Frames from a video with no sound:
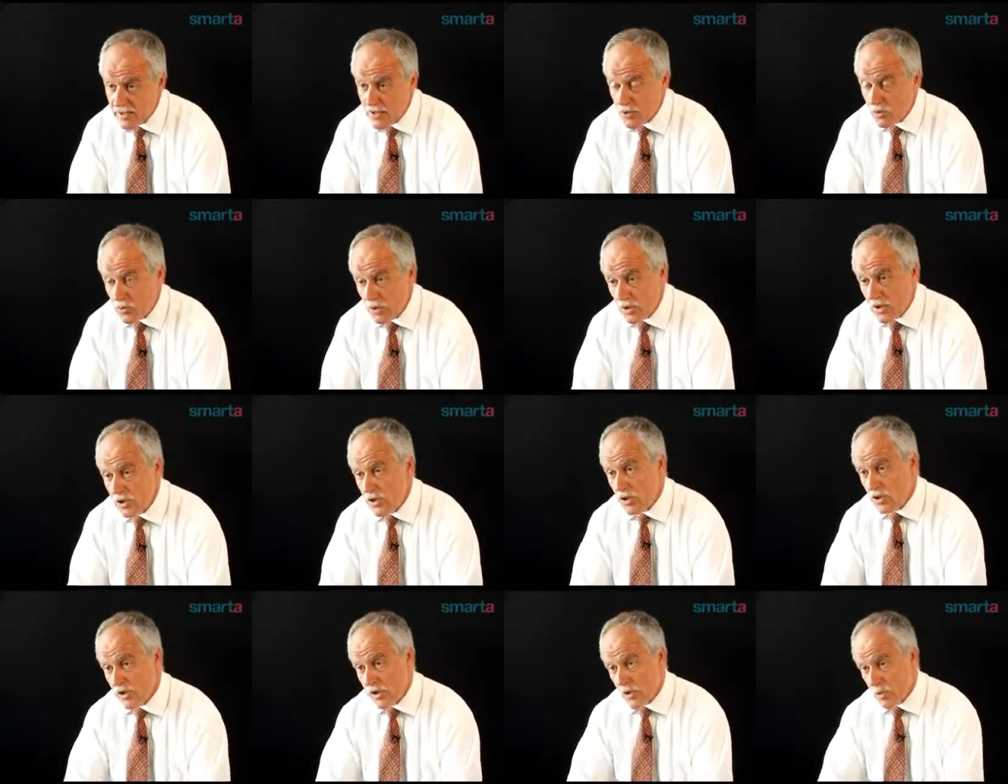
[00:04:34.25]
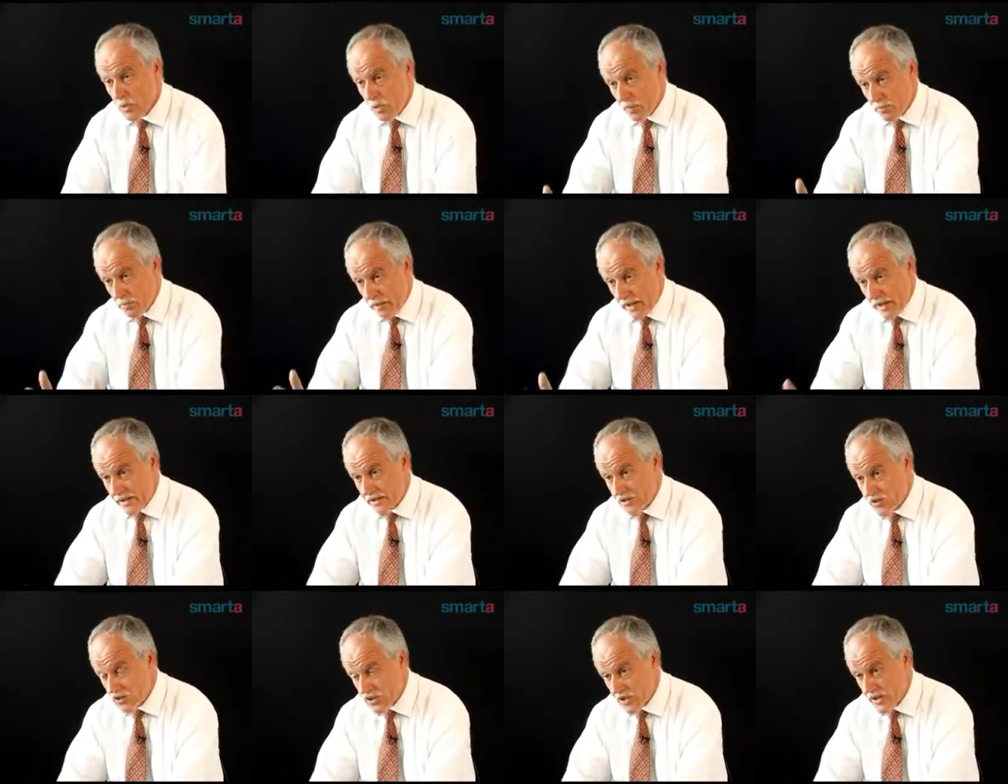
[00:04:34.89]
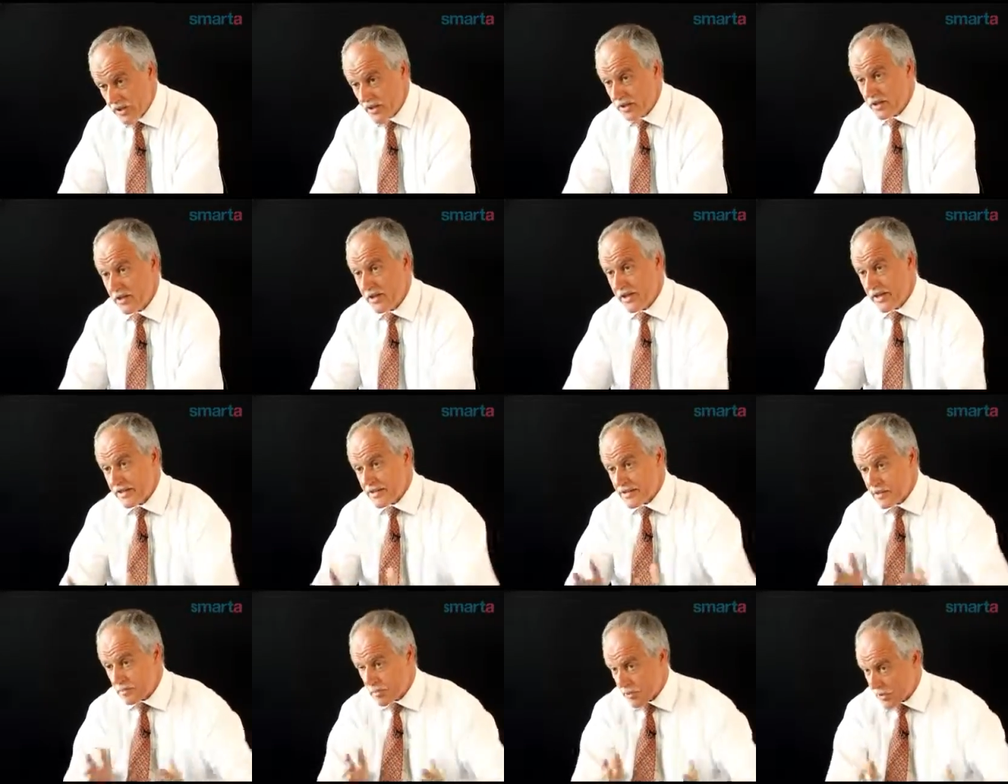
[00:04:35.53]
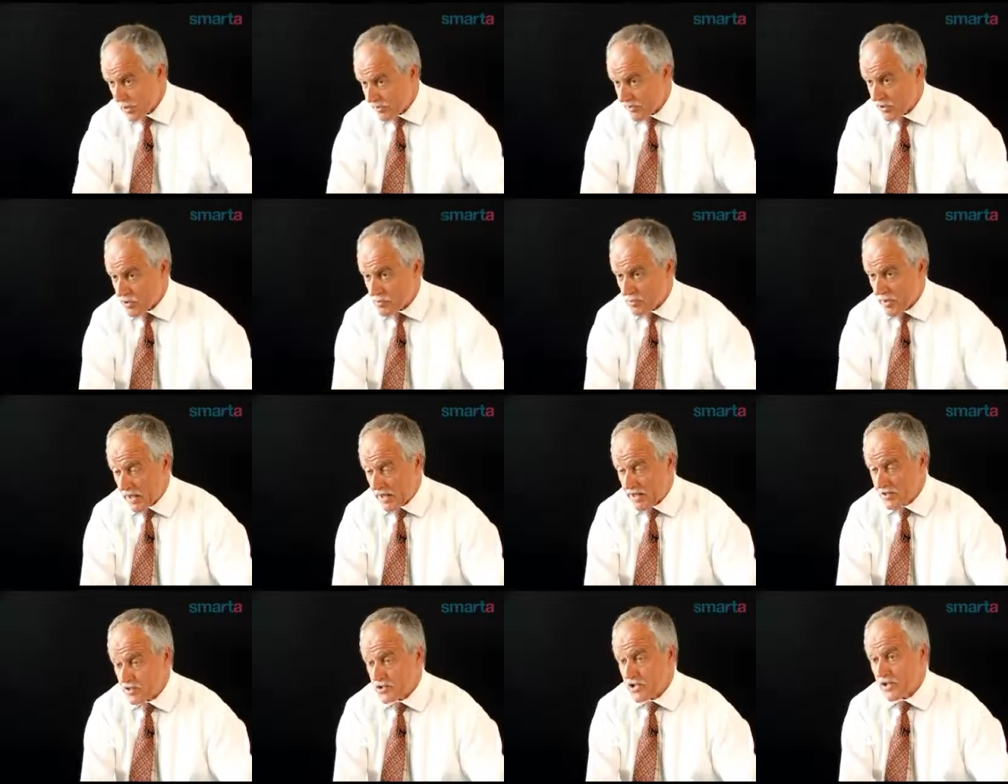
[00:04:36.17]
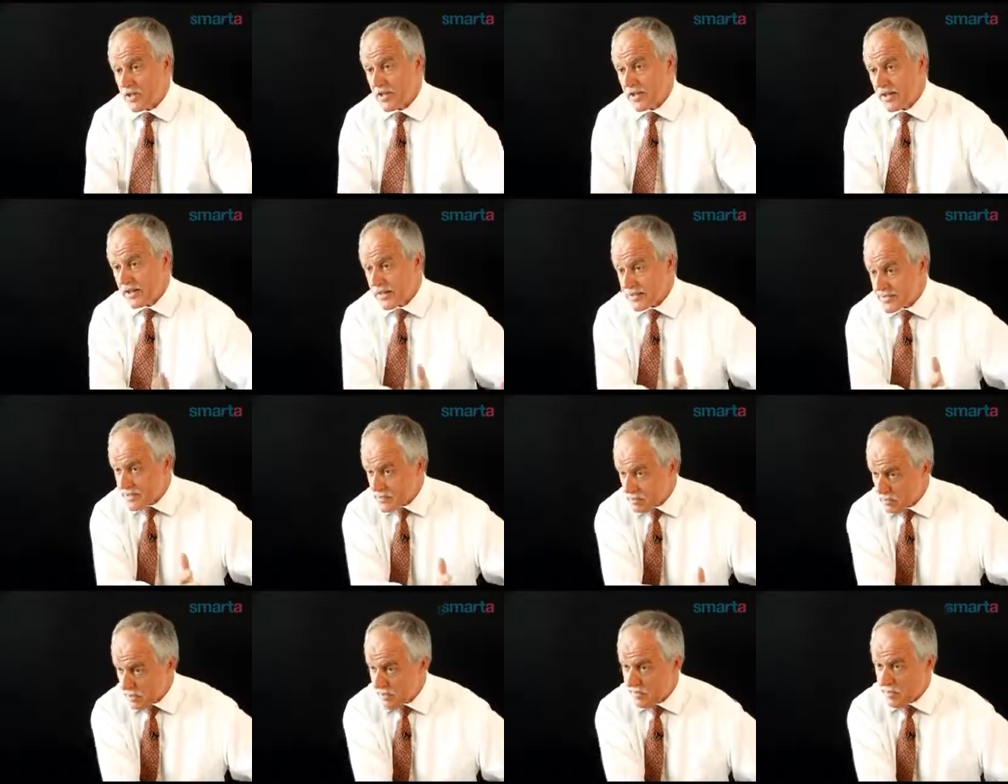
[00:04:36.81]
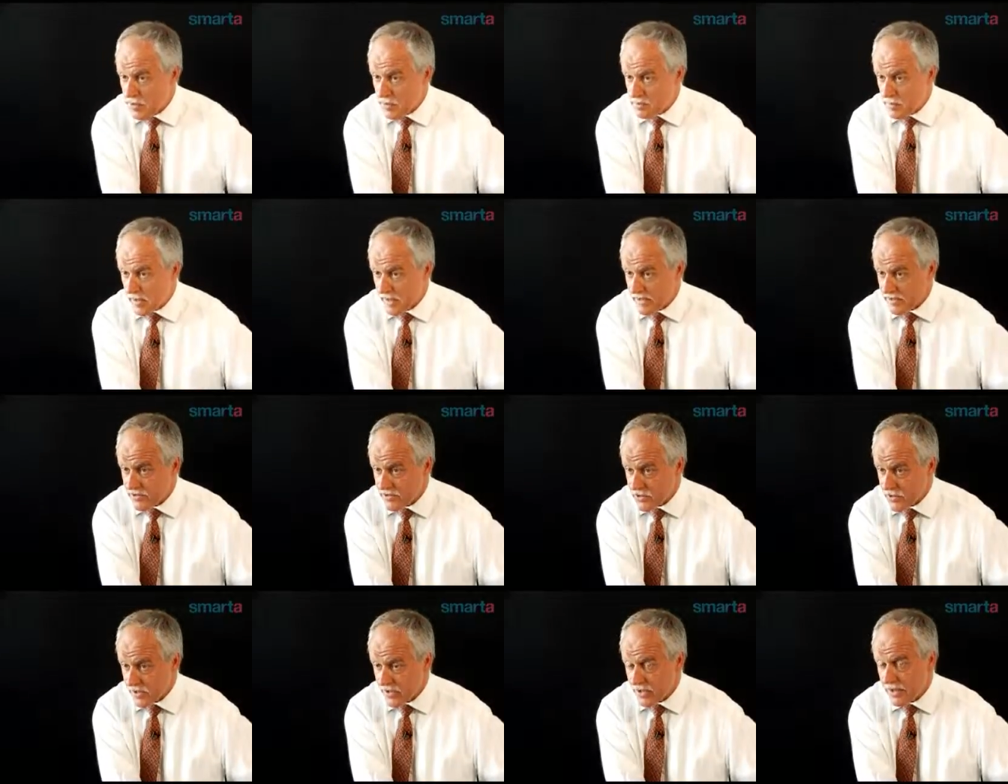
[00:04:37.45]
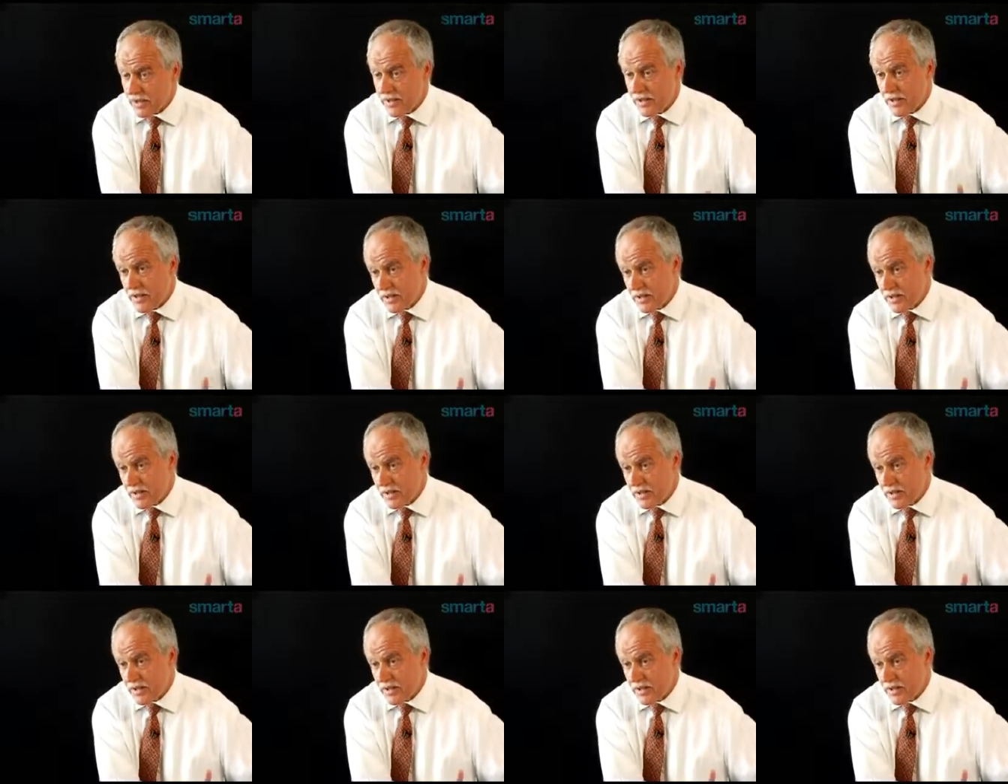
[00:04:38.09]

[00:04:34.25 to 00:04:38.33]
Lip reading: we'll look at one balance sheet against the previous balance sheet against the previous balance sheet